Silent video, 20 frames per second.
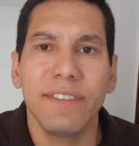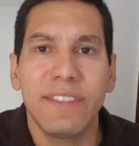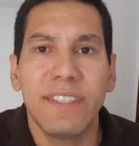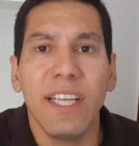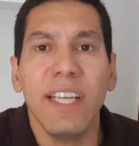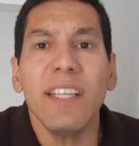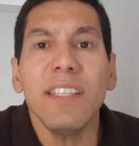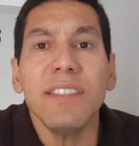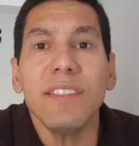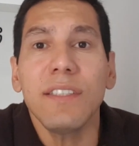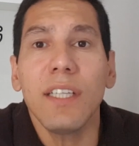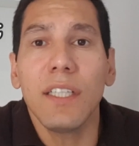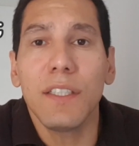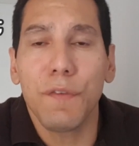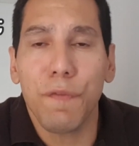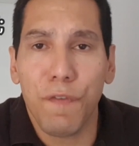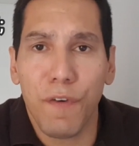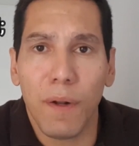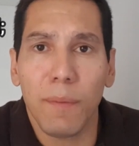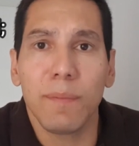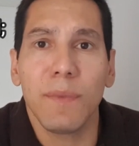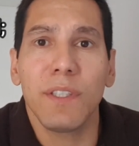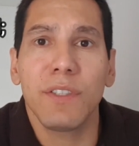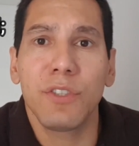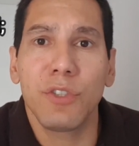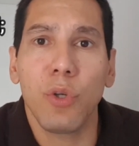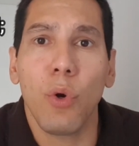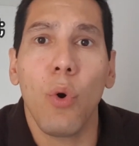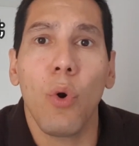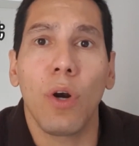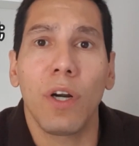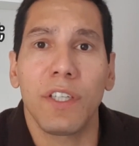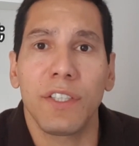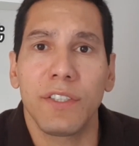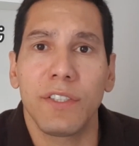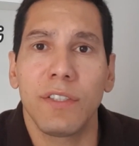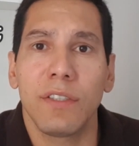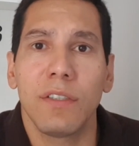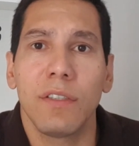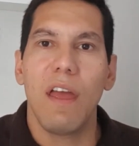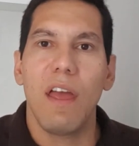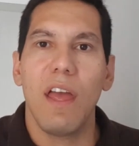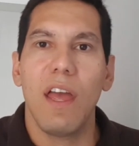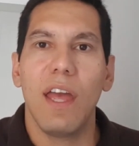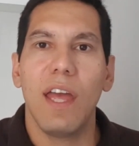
distant from the source.